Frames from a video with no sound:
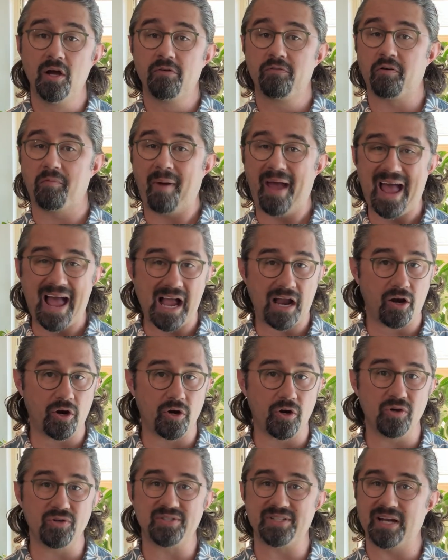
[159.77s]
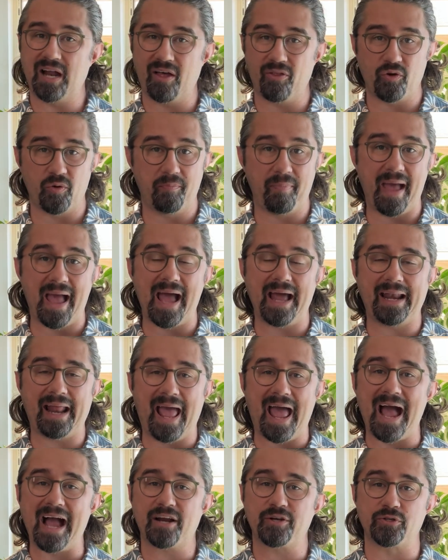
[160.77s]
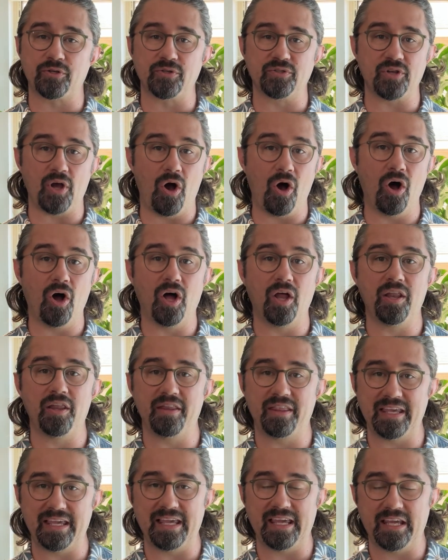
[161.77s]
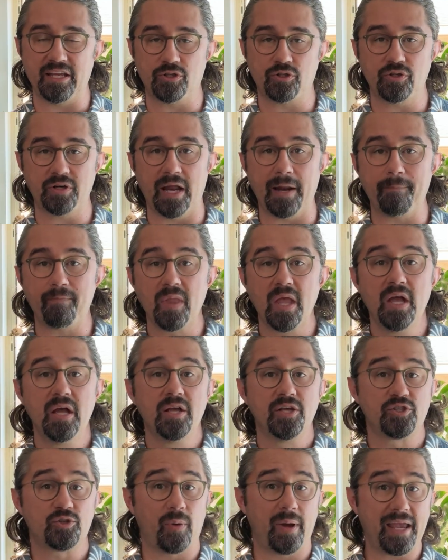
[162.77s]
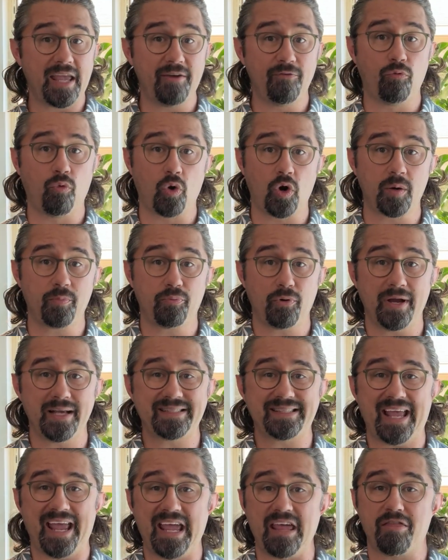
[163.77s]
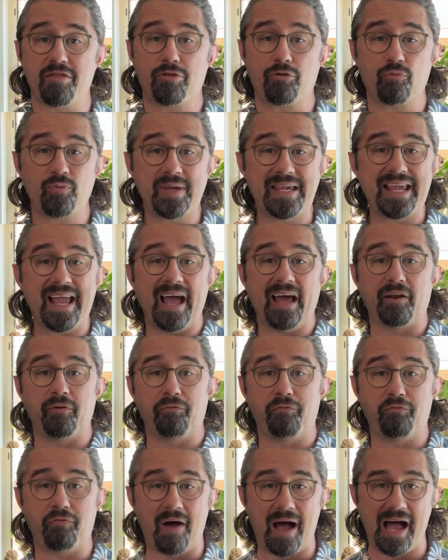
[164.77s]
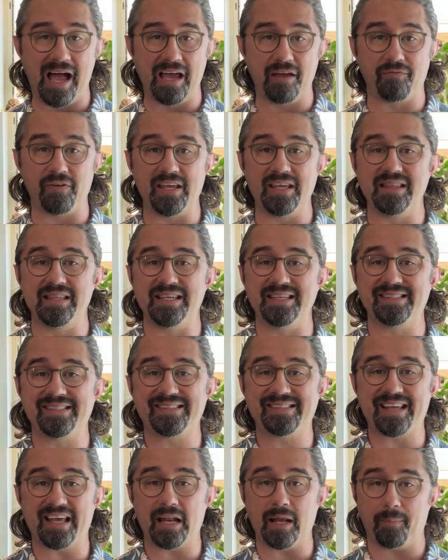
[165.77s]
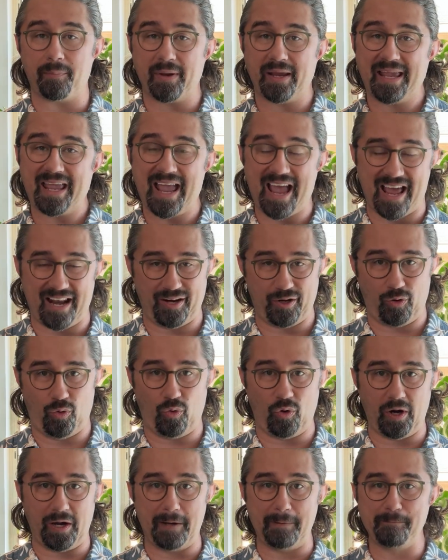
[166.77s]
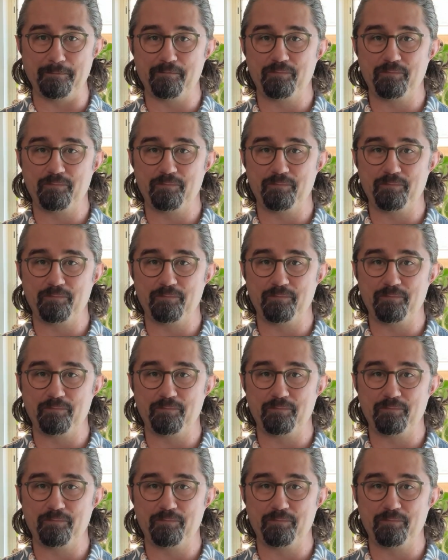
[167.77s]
from hackers and other bad actors on the internet. So I give WordPress a 3 out of 5 in the setup category.